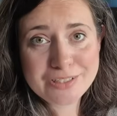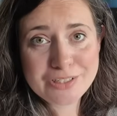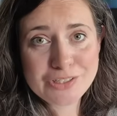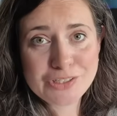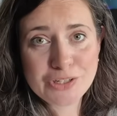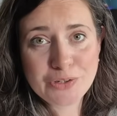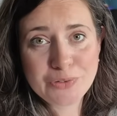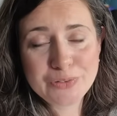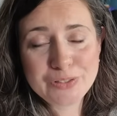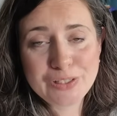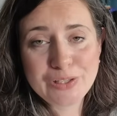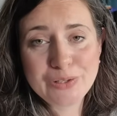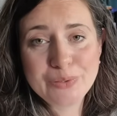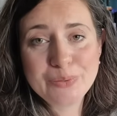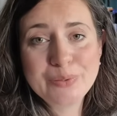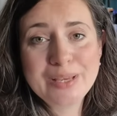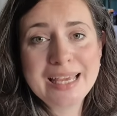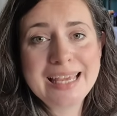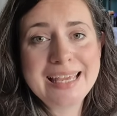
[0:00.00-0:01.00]
to show
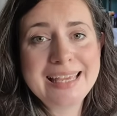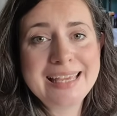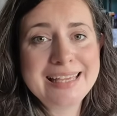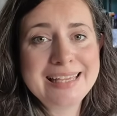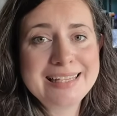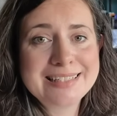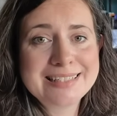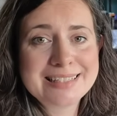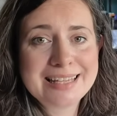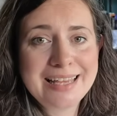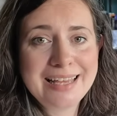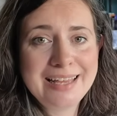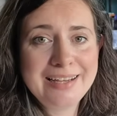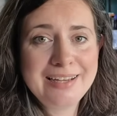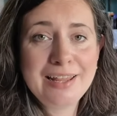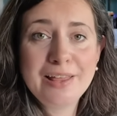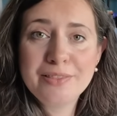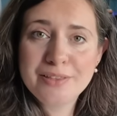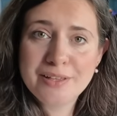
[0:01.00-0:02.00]
you is
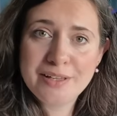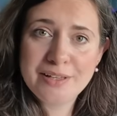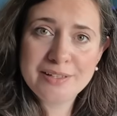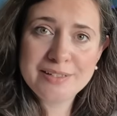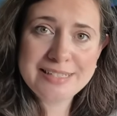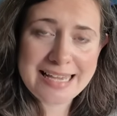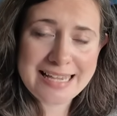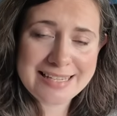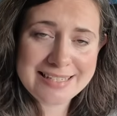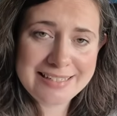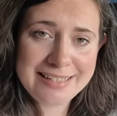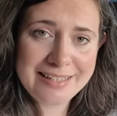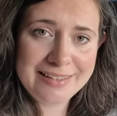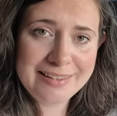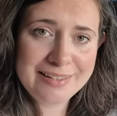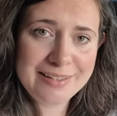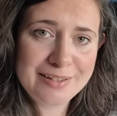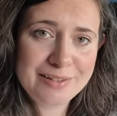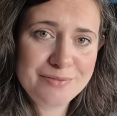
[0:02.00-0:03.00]
another test knit
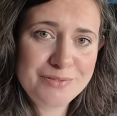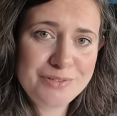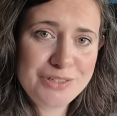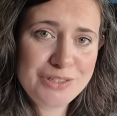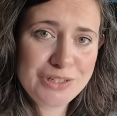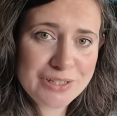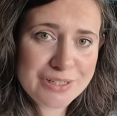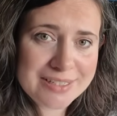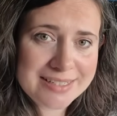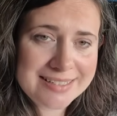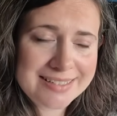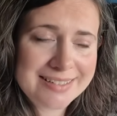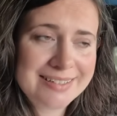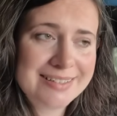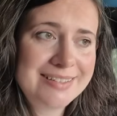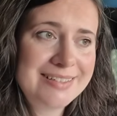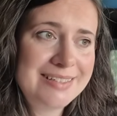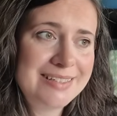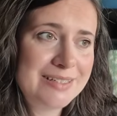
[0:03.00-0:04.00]
that I've just
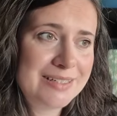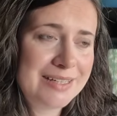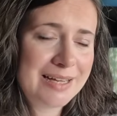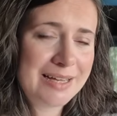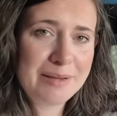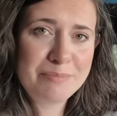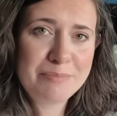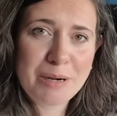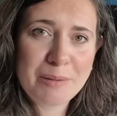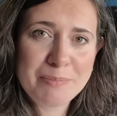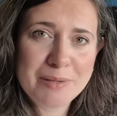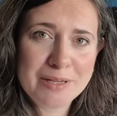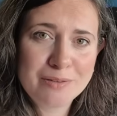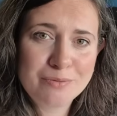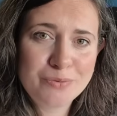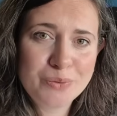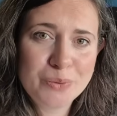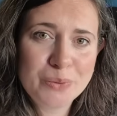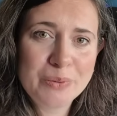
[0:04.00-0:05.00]
started prepping
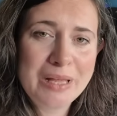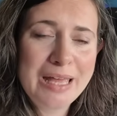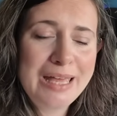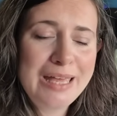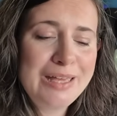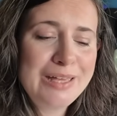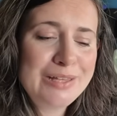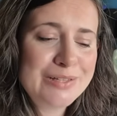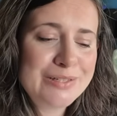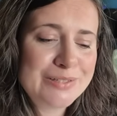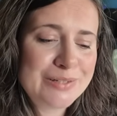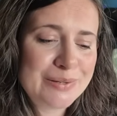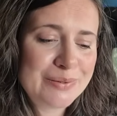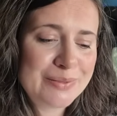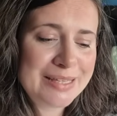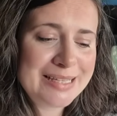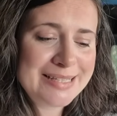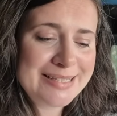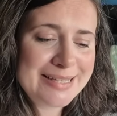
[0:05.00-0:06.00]
for. So
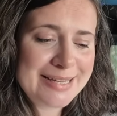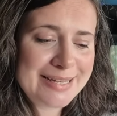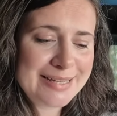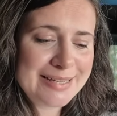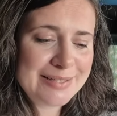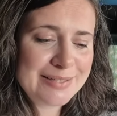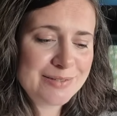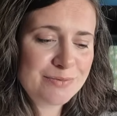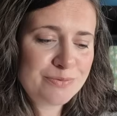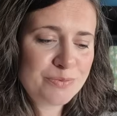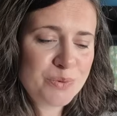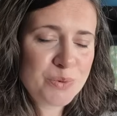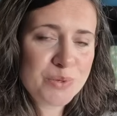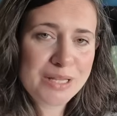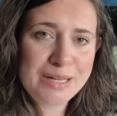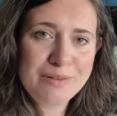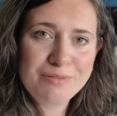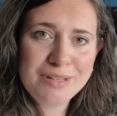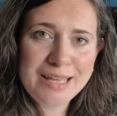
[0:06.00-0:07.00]
this is for
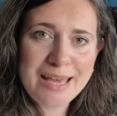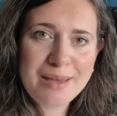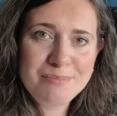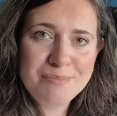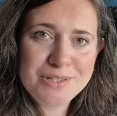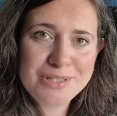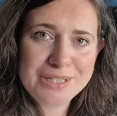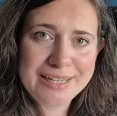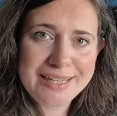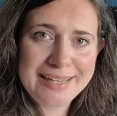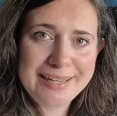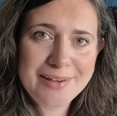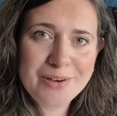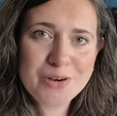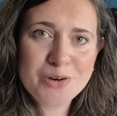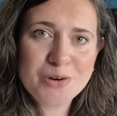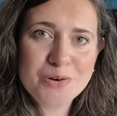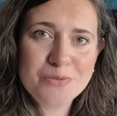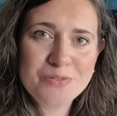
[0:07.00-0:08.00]
the lovely MJ
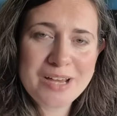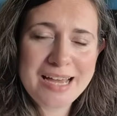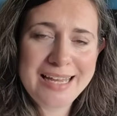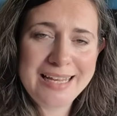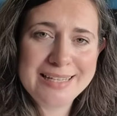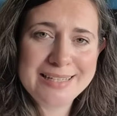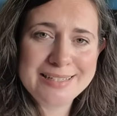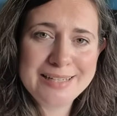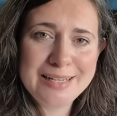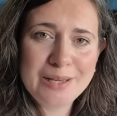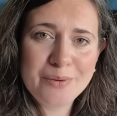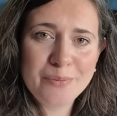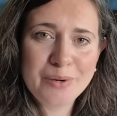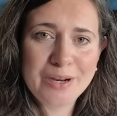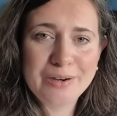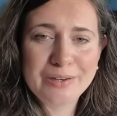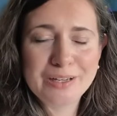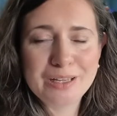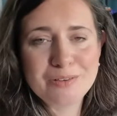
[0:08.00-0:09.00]
of Ellis
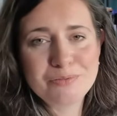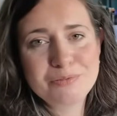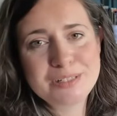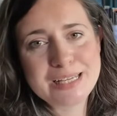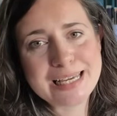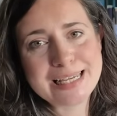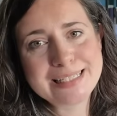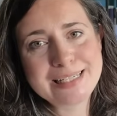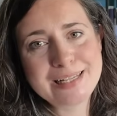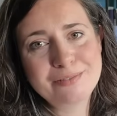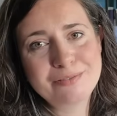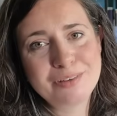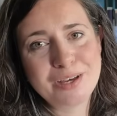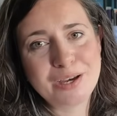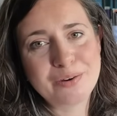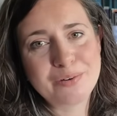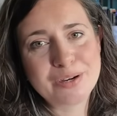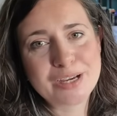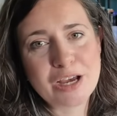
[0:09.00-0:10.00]
Knitwear, and I've test knit for
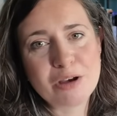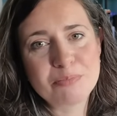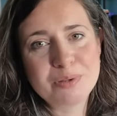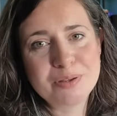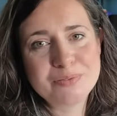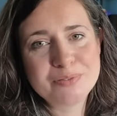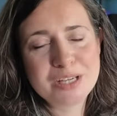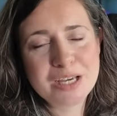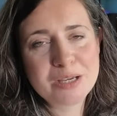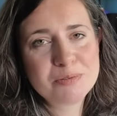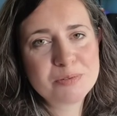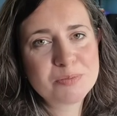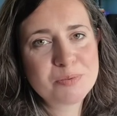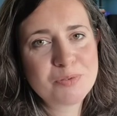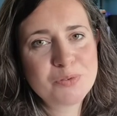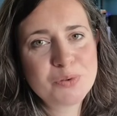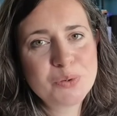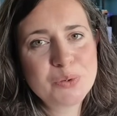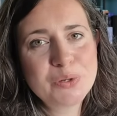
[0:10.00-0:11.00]
her a couple of times
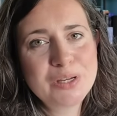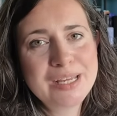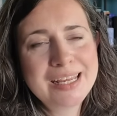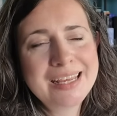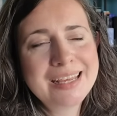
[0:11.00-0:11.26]
before,